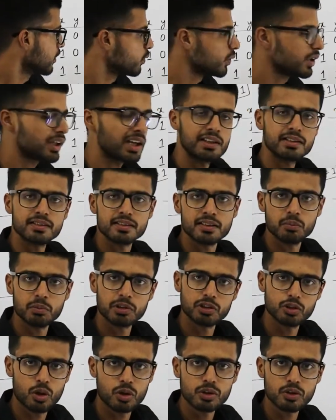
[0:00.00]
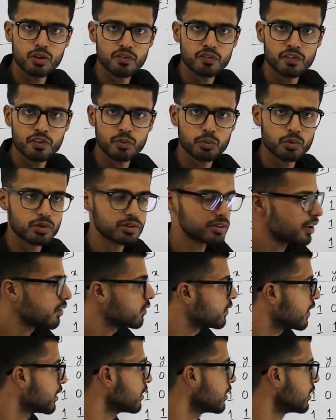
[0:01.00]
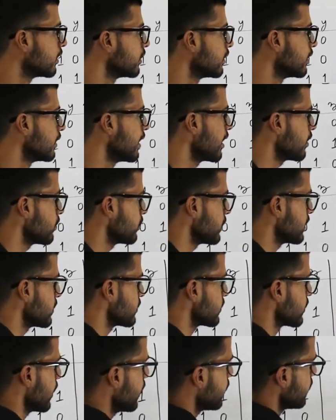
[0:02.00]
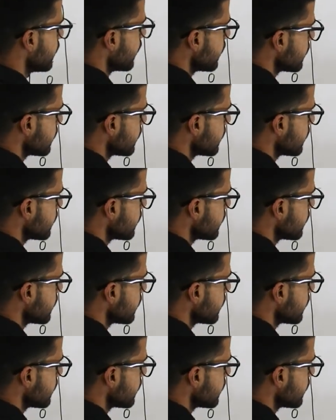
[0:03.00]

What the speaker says: we can say majority of inputs are 1. That means in